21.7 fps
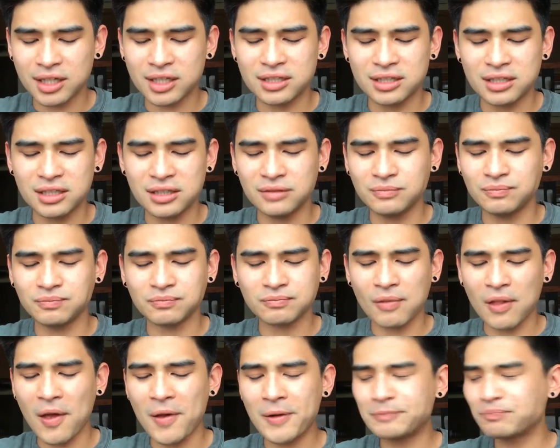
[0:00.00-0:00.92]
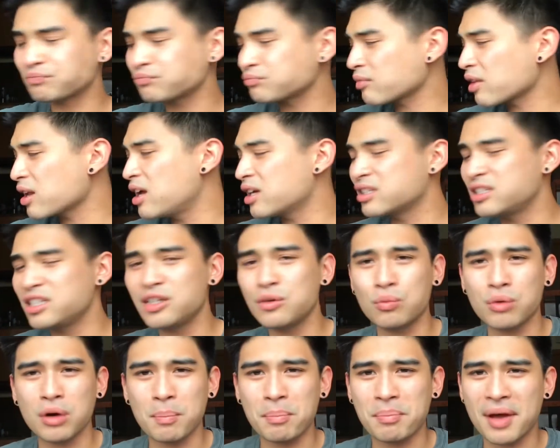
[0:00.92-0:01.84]
Man, I could eat
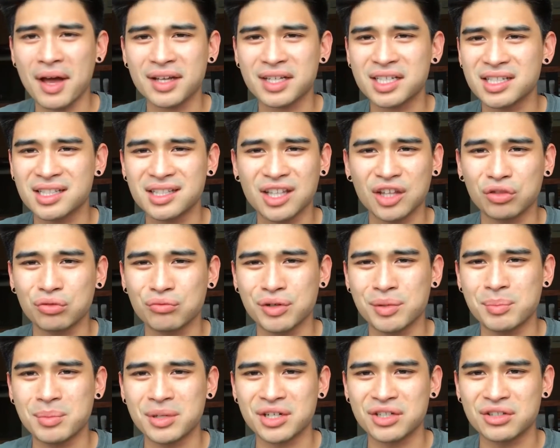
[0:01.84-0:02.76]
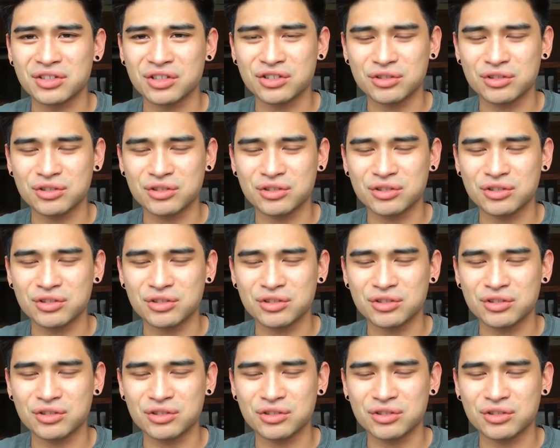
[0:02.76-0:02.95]
one packet in like 3